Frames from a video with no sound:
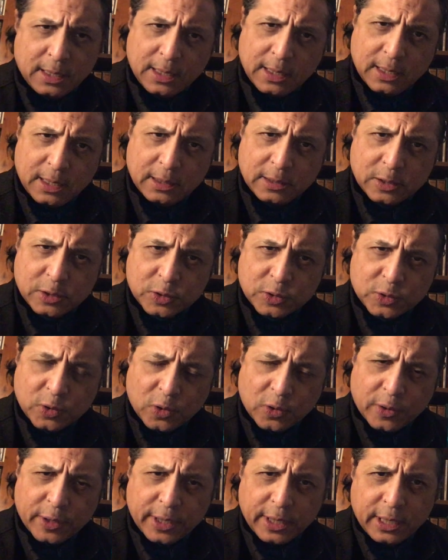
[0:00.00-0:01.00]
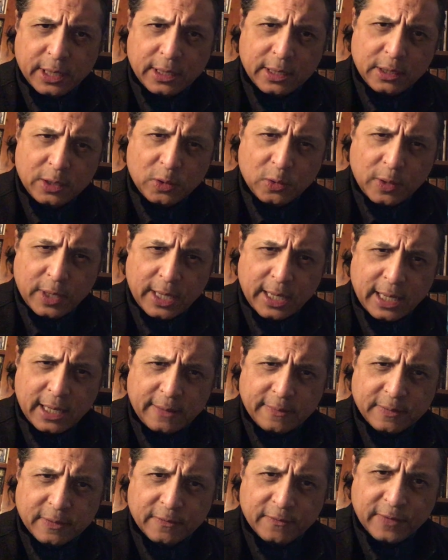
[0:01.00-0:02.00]
In the story, you
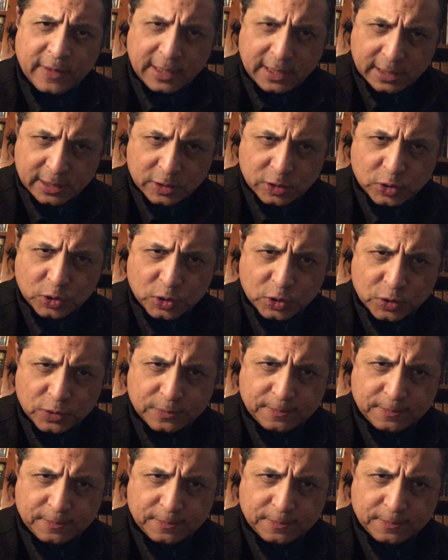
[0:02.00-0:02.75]
have a village